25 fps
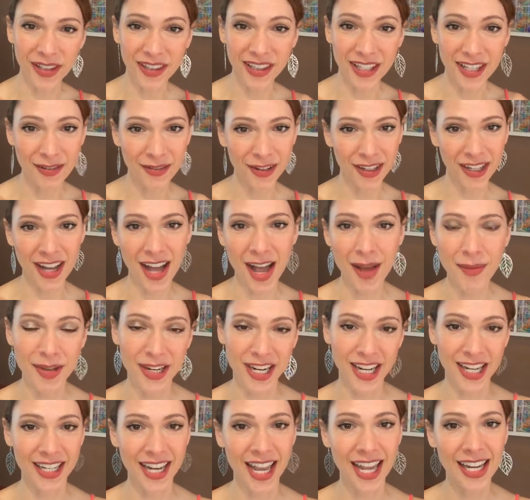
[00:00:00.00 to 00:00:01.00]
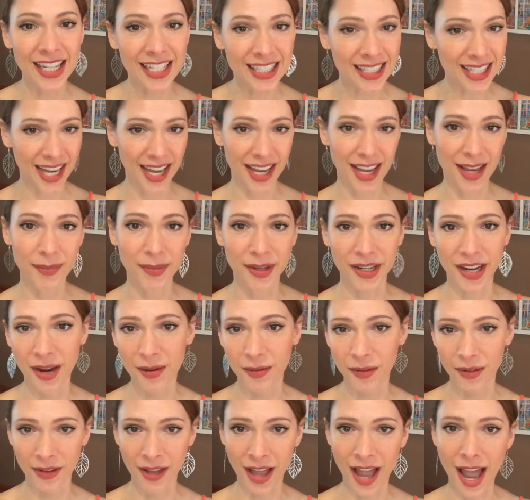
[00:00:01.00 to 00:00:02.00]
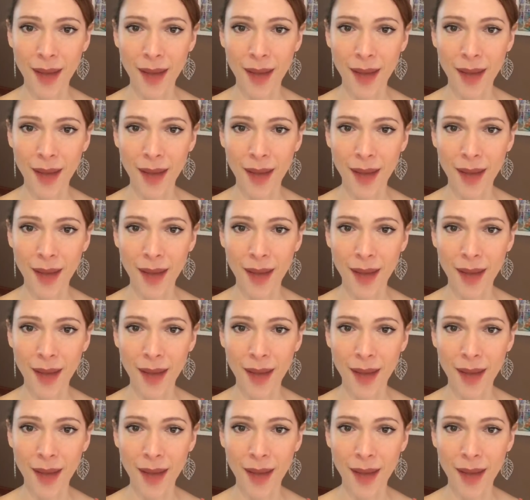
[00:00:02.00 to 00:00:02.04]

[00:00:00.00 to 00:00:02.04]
leave a comment at any time and I will